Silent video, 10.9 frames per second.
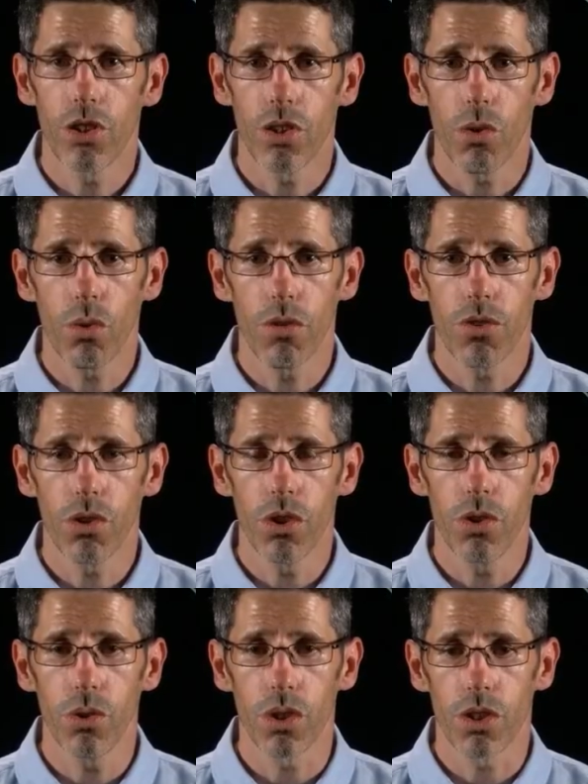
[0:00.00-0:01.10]
Ensure that all of your
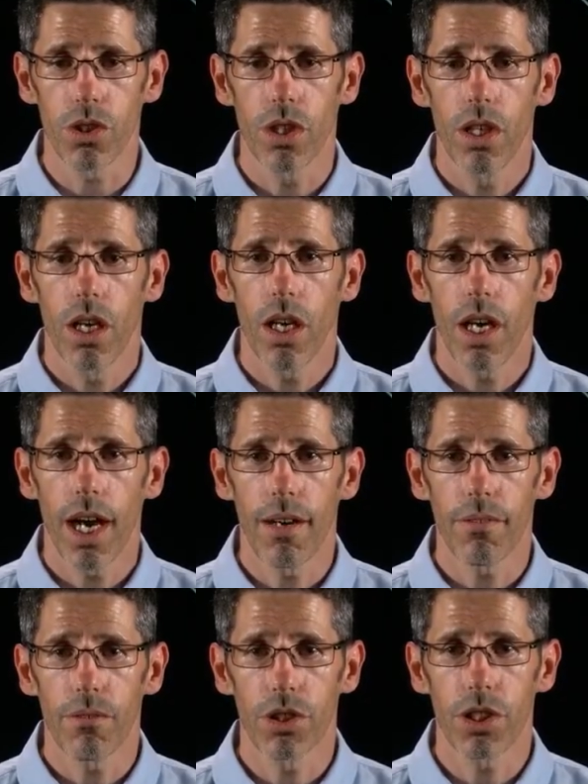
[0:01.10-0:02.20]
users
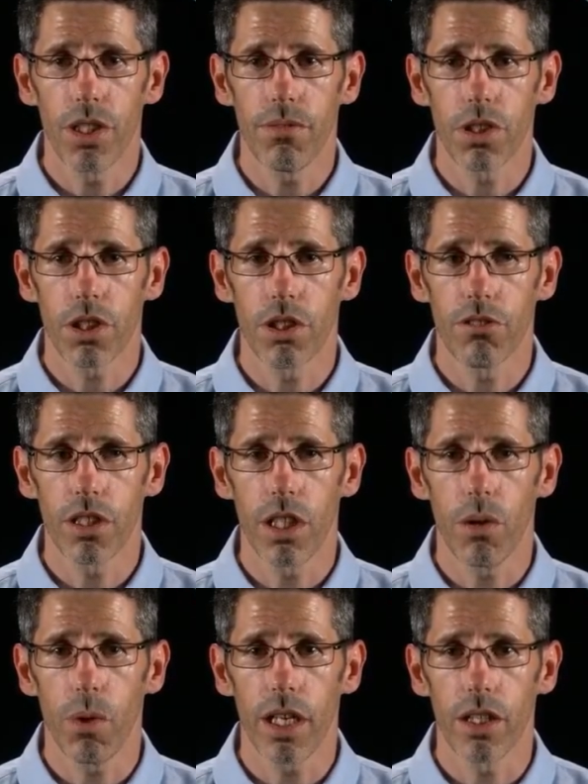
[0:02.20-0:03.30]
have received
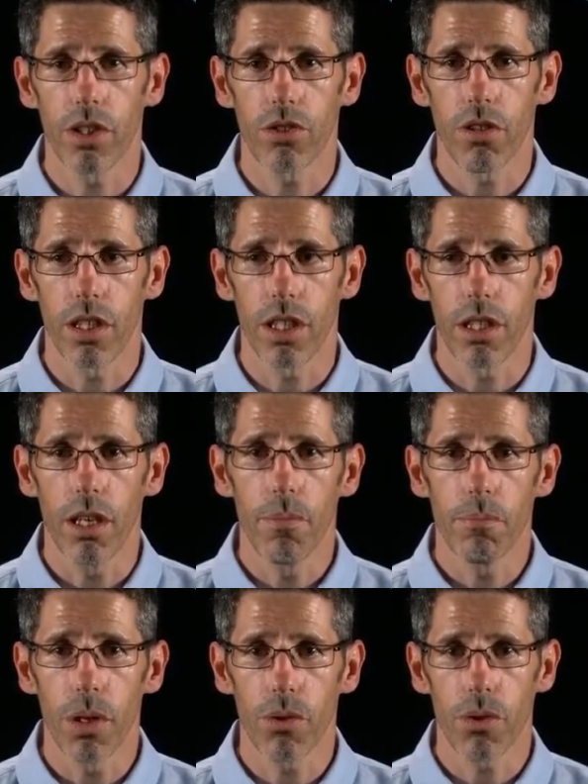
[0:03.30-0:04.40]
security awareness training,
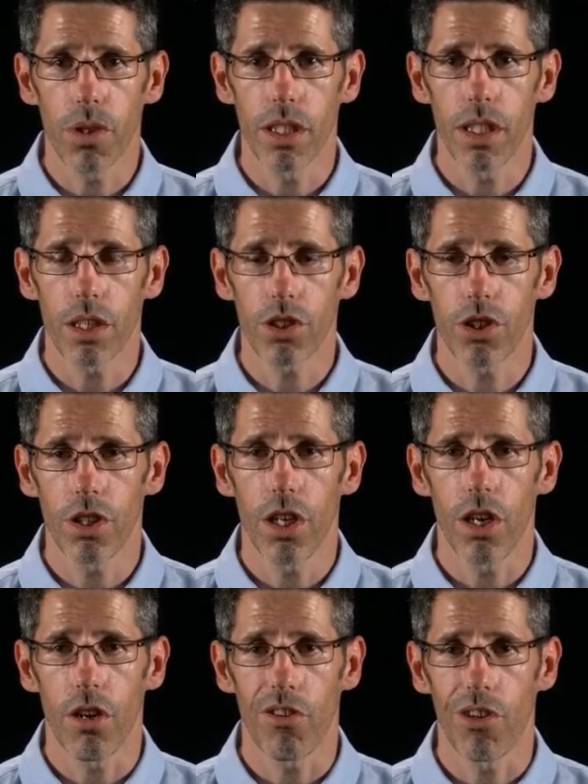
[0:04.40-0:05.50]
both on induction
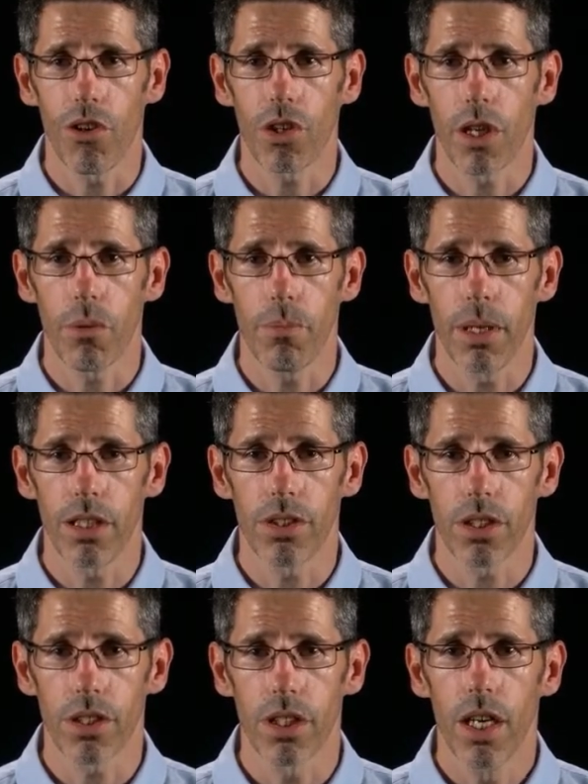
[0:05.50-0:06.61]
and on an ongoing
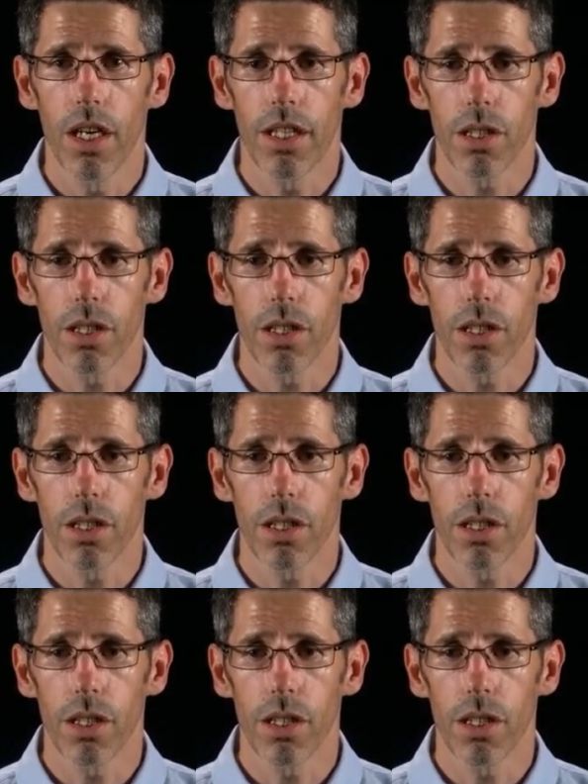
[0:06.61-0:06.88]
basis.